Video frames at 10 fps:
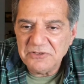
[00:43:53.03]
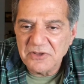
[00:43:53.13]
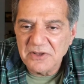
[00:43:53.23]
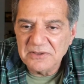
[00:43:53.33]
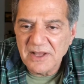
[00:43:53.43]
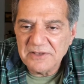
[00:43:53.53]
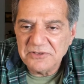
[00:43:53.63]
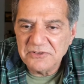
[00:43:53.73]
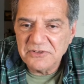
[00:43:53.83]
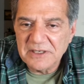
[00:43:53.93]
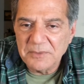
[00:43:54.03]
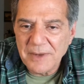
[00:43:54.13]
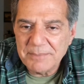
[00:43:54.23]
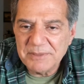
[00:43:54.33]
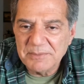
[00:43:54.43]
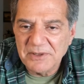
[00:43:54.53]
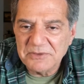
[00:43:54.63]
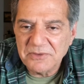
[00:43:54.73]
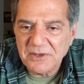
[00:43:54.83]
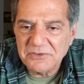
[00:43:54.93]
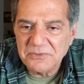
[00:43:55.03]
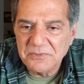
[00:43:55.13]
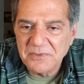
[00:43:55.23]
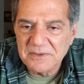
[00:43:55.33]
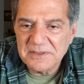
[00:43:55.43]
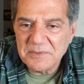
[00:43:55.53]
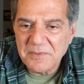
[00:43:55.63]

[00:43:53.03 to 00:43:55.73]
Song licensing a reputable and trustworthy